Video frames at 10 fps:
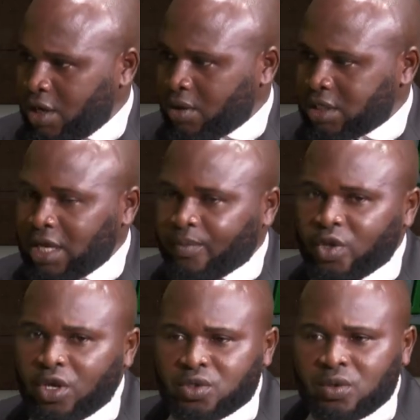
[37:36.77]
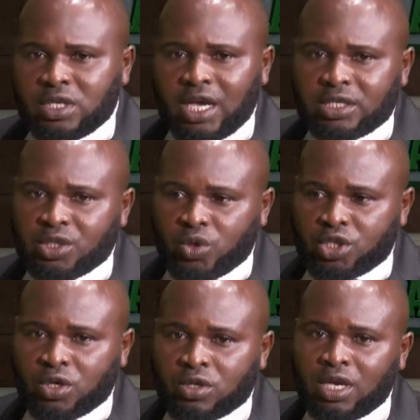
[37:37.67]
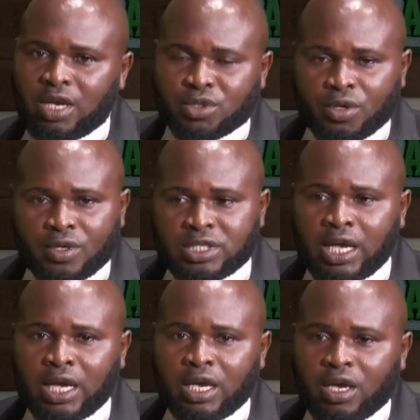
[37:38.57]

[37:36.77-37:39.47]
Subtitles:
You understand? So in that situation, I'm sorry, sir,